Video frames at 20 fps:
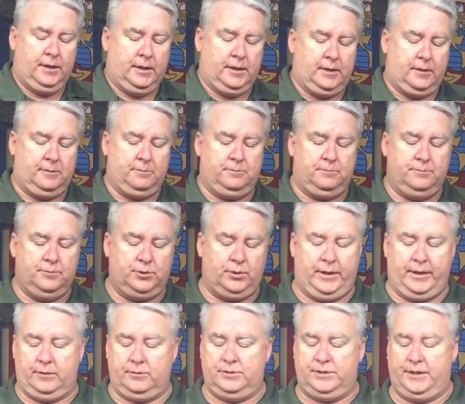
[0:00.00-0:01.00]
so
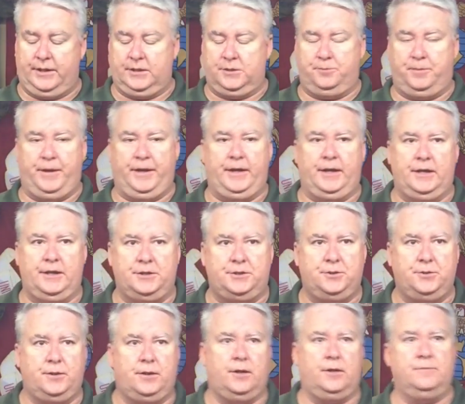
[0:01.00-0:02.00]
I don't see it as being an
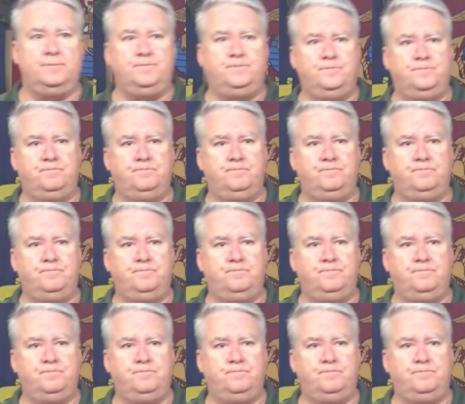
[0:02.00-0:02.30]
issue at all.